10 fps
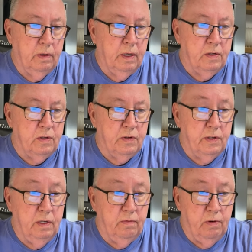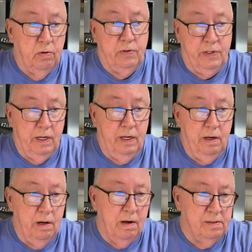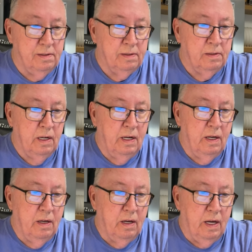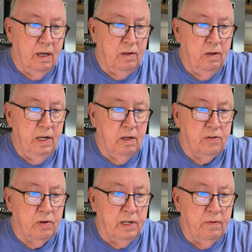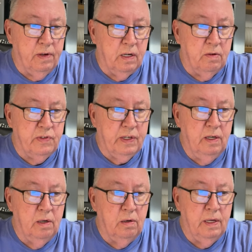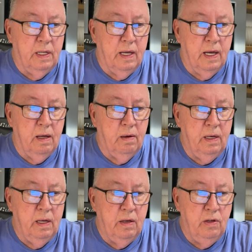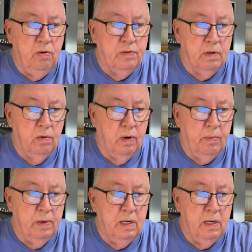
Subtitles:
just to see if you're sane. You need a certificate of skill in the handling and use of the weapon